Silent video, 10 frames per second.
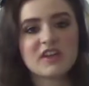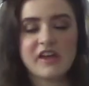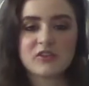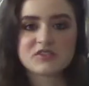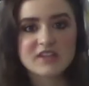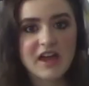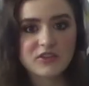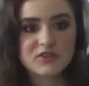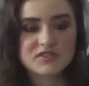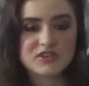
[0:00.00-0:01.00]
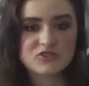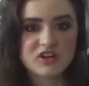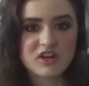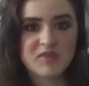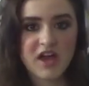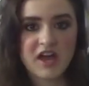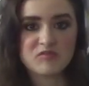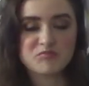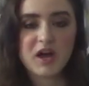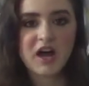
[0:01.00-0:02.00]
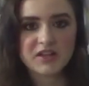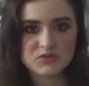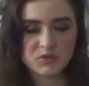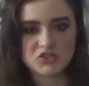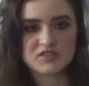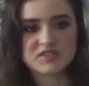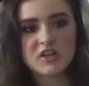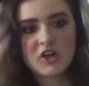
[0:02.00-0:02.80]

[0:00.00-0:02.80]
Ehlers-Danlos syndrome, and POTS, which is